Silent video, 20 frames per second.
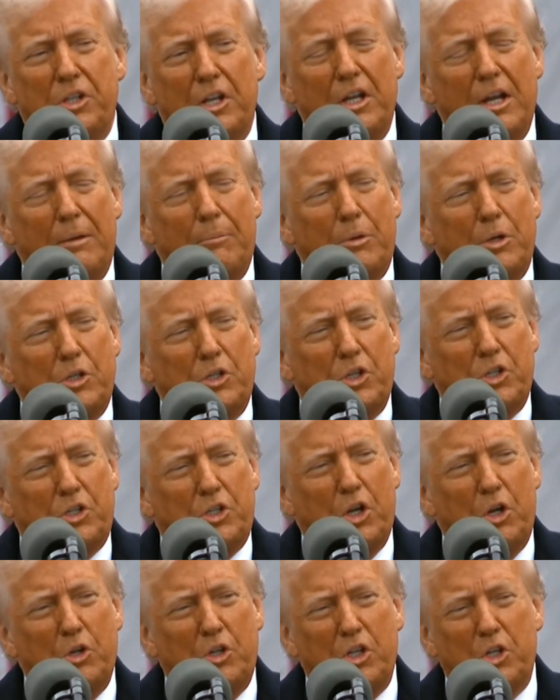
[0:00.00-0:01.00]
The numbers are
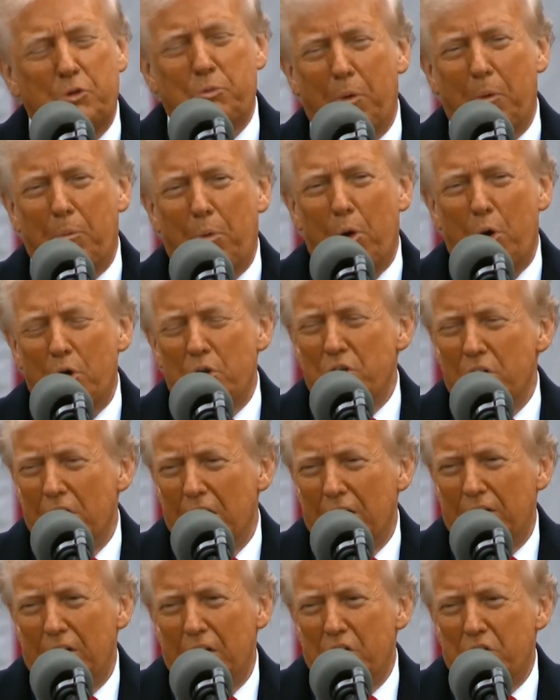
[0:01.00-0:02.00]
so
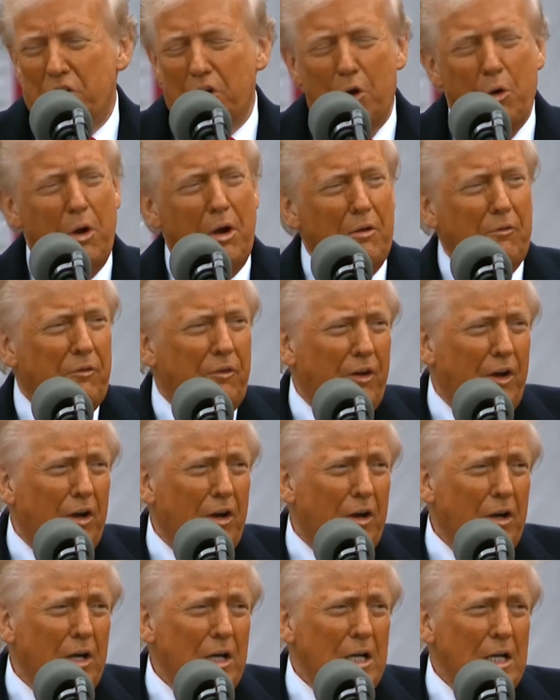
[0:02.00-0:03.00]
disproportionate. They're so
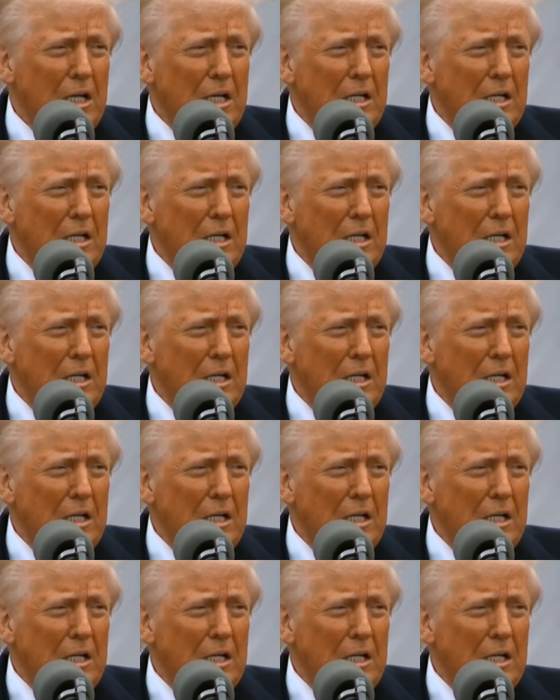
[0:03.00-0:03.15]
unfair.